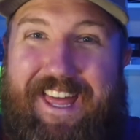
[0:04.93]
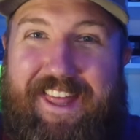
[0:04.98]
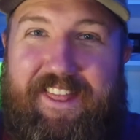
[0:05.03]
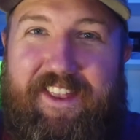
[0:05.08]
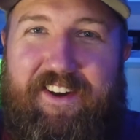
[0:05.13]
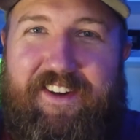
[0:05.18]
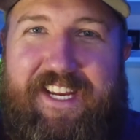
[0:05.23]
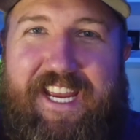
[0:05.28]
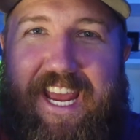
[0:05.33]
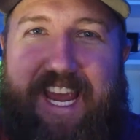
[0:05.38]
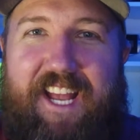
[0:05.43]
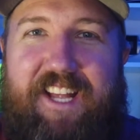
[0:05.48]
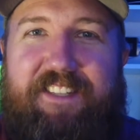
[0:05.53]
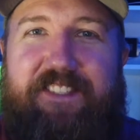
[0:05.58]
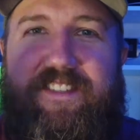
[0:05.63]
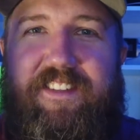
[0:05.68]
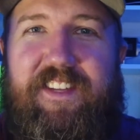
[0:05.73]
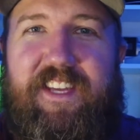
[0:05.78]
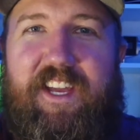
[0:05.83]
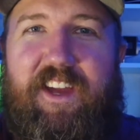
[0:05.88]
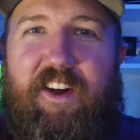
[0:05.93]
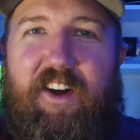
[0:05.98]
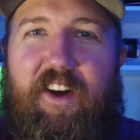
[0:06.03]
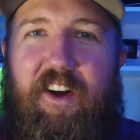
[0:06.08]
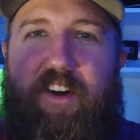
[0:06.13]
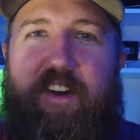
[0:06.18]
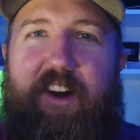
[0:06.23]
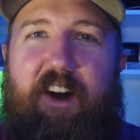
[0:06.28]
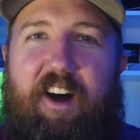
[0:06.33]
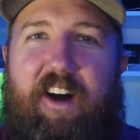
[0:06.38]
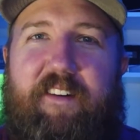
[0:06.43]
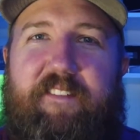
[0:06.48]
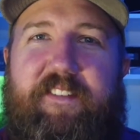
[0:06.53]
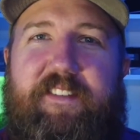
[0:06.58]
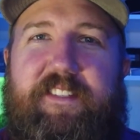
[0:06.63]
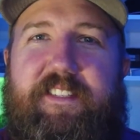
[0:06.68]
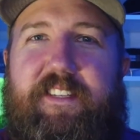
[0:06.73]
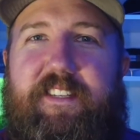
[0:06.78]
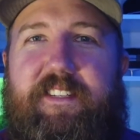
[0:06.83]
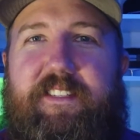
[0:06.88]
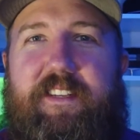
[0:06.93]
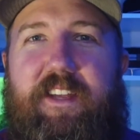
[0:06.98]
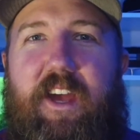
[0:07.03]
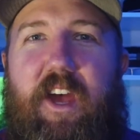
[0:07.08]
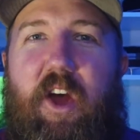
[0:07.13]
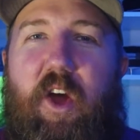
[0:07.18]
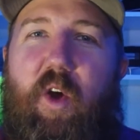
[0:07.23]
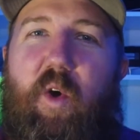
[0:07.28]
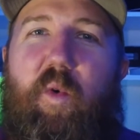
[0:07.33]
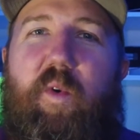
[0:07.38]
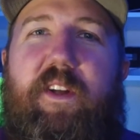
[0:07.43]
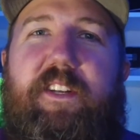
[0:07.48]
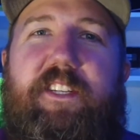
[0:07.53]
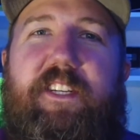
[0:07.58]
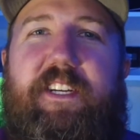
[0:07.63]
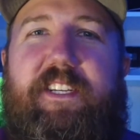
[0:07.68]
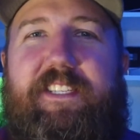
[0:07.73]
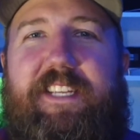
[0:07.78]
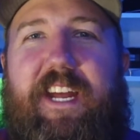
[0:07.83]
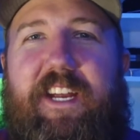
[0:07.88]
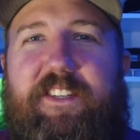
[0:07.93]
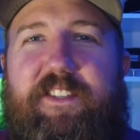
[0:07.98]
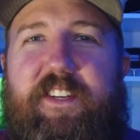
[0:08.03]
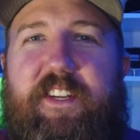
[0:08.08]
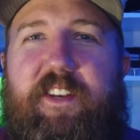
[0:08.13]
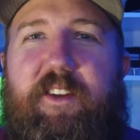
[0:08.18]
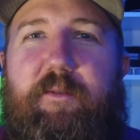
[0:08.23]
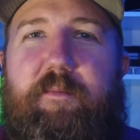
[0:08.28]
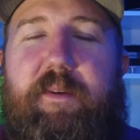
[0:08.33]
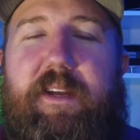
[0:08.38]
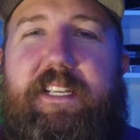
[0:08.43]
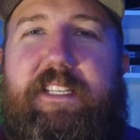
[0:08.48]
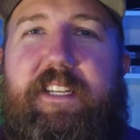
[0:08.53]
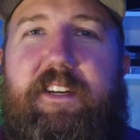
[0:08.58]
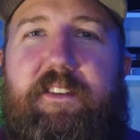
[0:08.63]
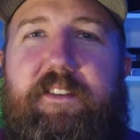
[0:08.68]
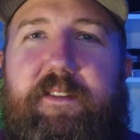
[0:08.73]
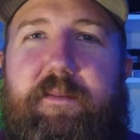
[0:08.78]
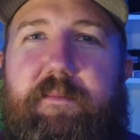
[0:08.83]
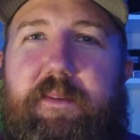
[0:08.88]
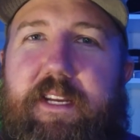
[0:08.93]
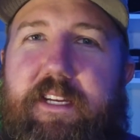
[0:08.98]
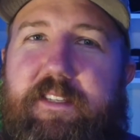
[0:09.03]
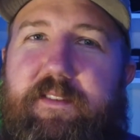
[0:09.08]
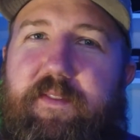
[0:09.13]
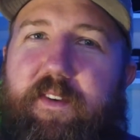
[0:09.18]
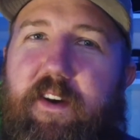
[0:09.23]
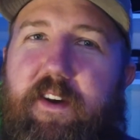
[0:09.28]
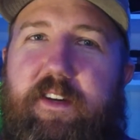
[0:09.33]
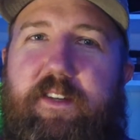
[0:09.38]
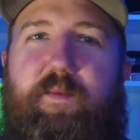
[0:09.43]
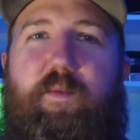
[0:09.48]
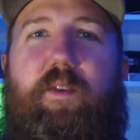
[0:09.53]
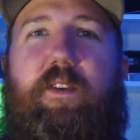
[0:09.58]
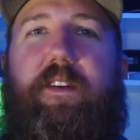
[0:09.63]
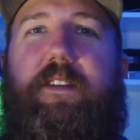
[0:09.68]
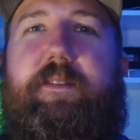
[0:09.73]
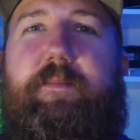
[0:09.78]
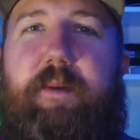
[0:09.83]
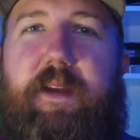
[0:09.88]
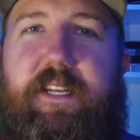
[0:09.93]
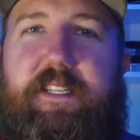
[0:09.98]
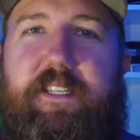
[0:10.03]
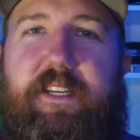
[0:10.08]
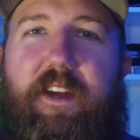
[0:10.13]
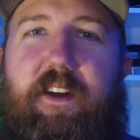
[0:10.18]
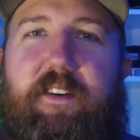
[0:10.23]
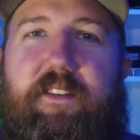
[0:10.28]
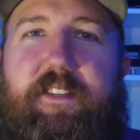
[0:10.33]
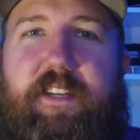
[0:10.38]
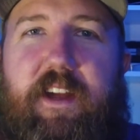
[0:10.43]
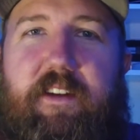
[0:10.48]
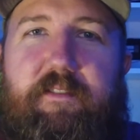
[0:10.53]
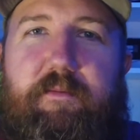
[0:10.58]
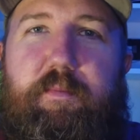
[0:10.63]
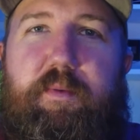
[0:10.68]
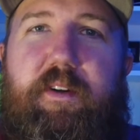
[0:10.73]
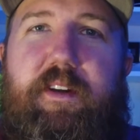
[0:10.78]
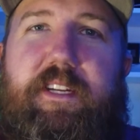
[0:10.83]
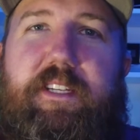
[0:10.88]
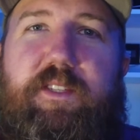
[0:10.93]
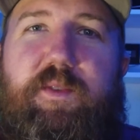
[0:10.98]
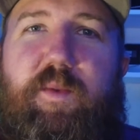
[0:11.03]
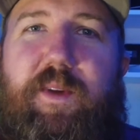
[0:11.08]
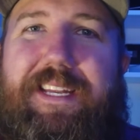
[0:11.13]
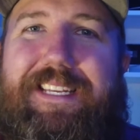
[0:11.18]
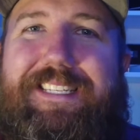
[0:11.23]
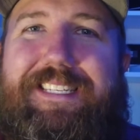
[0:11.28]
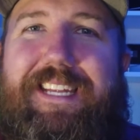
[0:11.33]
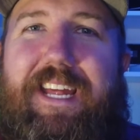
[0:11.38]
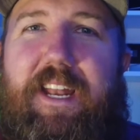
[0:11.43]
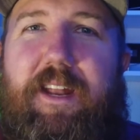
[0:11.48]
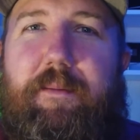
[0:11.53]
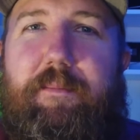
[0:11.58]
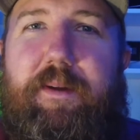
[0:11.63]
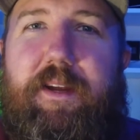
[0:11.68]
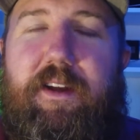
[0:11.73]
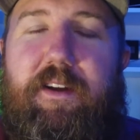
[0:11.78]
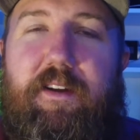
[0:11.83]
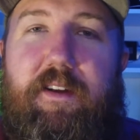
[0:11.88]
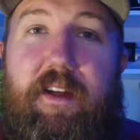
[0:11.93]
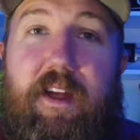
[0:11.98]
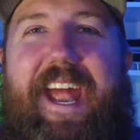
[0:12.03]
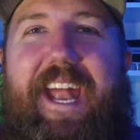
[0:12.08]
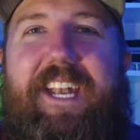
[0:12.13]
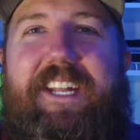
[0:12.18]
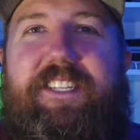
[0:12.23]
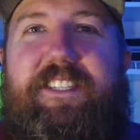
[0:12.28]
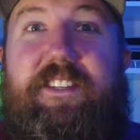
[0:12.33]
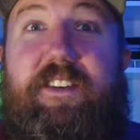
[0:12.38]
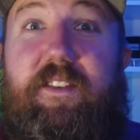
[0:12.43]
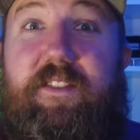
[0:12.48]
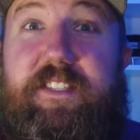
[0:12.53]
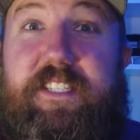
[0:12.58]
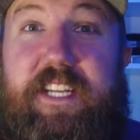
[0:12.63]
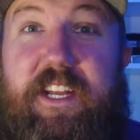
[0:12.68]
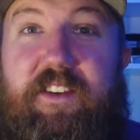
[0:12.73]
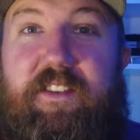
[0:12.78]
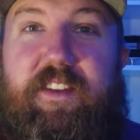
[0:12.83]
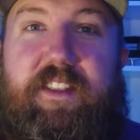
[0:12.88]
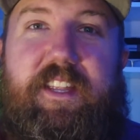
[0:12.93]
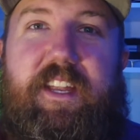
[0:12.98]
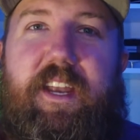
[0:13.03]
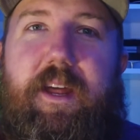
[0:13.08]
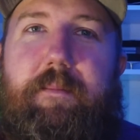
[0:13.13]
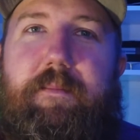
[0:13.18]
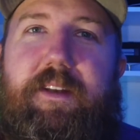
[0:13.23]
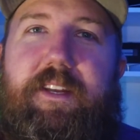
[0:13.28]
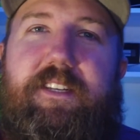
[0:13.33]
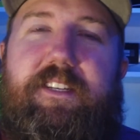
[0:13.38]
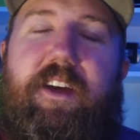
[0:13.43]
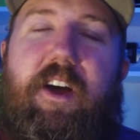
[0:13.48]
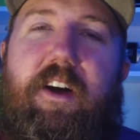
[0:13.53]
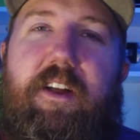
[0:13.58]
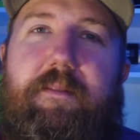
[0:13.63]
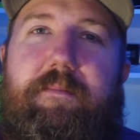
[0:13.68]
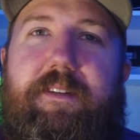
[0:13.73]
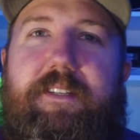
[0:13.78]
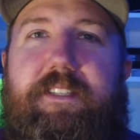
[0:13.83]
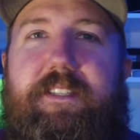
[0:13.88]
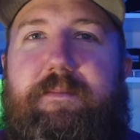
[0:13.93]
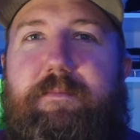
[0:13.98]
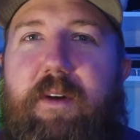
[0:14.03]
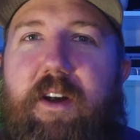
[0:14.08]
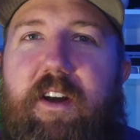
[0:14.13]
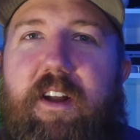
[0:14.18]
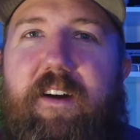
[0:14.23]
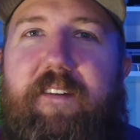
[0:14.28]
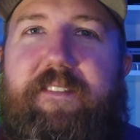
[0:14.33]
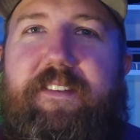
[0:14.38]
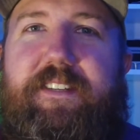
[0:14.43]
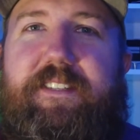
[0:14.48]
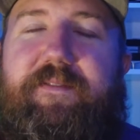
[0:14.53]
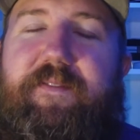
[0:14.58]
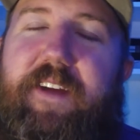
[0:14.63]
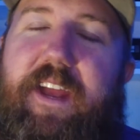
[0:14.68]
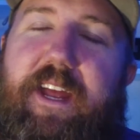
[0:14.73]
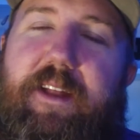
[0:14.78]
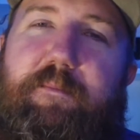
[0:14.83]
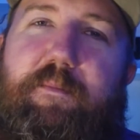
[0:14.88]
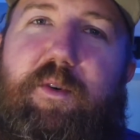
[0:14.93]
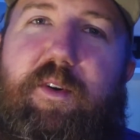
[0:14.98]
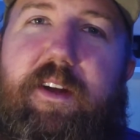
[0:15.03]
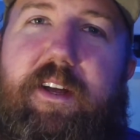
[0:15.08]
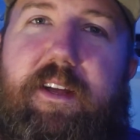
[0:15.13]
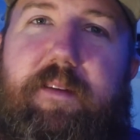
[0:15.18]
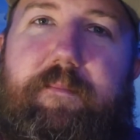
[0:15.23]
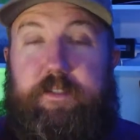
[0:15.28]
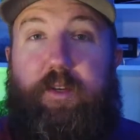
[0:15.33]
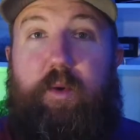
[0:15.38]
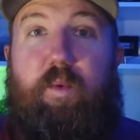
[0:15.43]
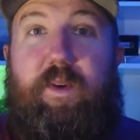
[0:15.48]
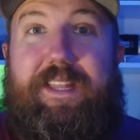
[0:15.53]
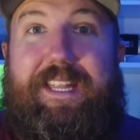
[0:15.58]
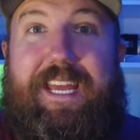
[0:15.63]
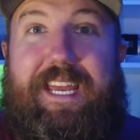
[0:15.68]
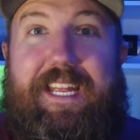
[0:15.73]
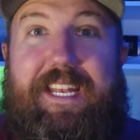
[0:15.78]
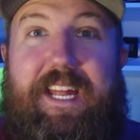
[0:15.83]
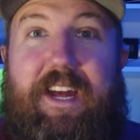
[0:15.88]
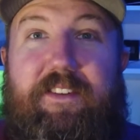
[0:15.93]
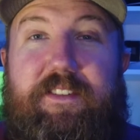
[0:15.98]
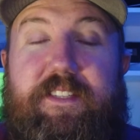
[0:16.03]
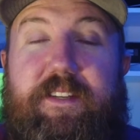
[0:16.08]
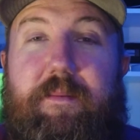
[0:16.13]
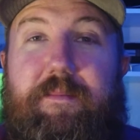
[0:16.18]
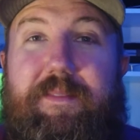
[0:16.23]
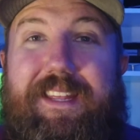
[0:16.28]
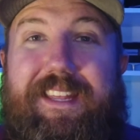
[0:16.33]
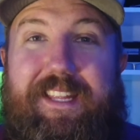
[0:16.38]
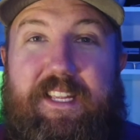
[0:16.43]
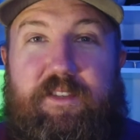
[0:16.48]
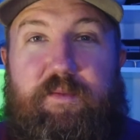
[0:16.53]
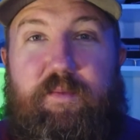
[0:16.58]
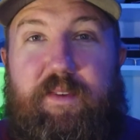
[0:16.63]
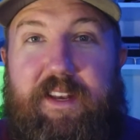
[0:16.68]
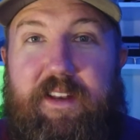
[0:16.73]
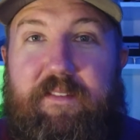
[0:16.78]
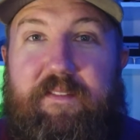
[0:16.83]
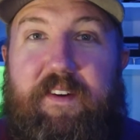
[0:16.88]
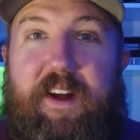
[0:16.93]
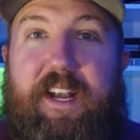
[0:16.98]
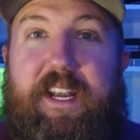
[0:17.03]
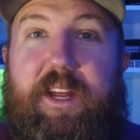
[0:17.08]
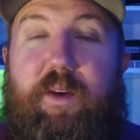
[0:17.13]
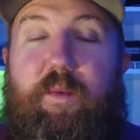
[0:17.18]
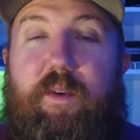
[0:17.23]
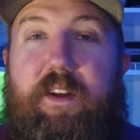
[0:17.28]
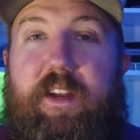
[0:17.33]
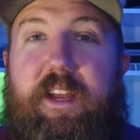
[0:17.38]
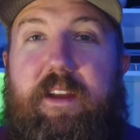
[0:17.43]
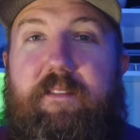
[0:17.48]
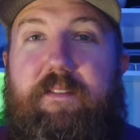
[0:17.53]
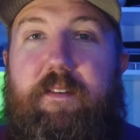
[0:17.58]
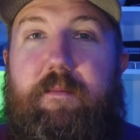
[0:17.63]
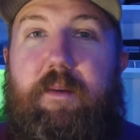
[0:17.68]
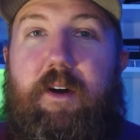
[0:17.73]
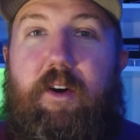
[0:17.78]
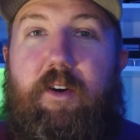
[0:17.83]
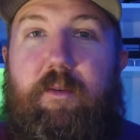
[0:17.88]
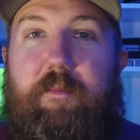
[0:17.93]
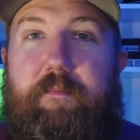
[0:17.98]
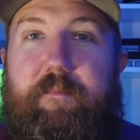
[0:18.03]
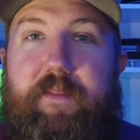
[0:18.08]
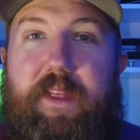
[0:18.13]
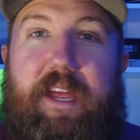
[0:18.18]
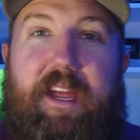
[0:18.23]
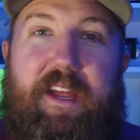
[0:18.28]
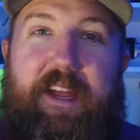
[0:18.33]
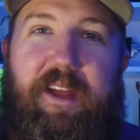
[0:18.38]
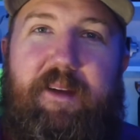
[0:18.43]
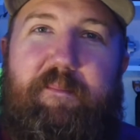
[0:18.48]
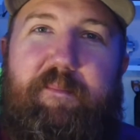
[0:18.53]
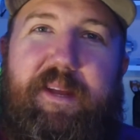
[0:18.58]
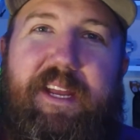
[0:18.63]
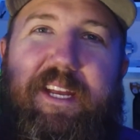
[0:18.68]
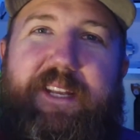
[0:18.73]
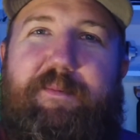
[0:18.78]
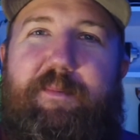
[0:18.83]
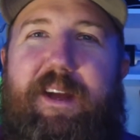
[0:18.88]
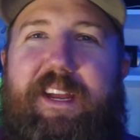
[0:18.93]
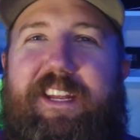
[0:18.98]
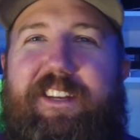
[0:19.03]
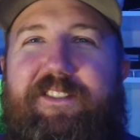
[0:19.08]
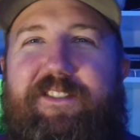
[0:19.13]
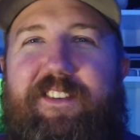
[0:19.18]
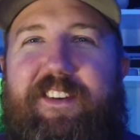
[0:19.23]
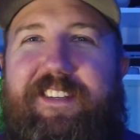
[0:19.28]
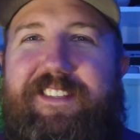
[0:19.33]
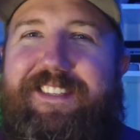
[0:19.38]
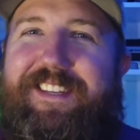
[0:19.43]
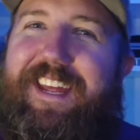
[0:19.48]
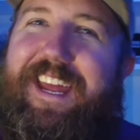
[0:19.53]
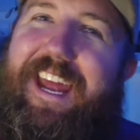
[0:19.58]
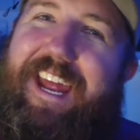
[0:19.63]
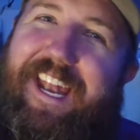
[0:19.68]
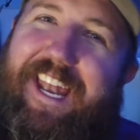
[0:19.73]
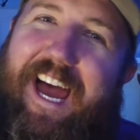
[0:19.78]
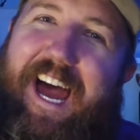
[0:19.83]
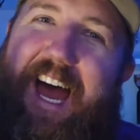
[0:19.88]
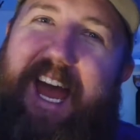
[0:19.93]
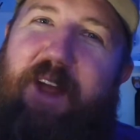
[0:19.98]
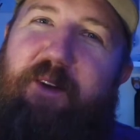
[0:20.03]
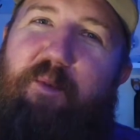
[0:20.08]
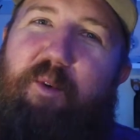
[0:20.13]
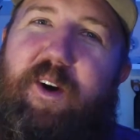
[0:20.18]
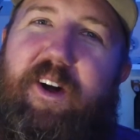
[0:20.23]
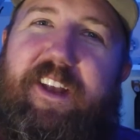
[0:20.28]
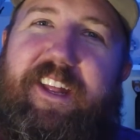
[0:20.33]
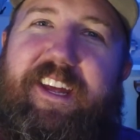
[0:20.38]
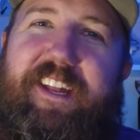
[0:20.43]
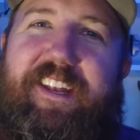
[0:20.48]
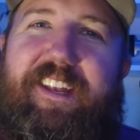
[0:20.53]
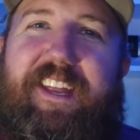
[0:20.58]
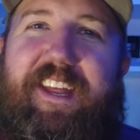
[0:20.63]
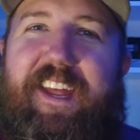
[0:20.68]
They're canceling our offices, which is actually no big deal to me as far as workspace goes. I have a pretty sweet setup here. And it's no secret that I'm an Autonomous Smart Office fanboy. So when they announced something that's redefining working from home, it piqued my interest, and I want it.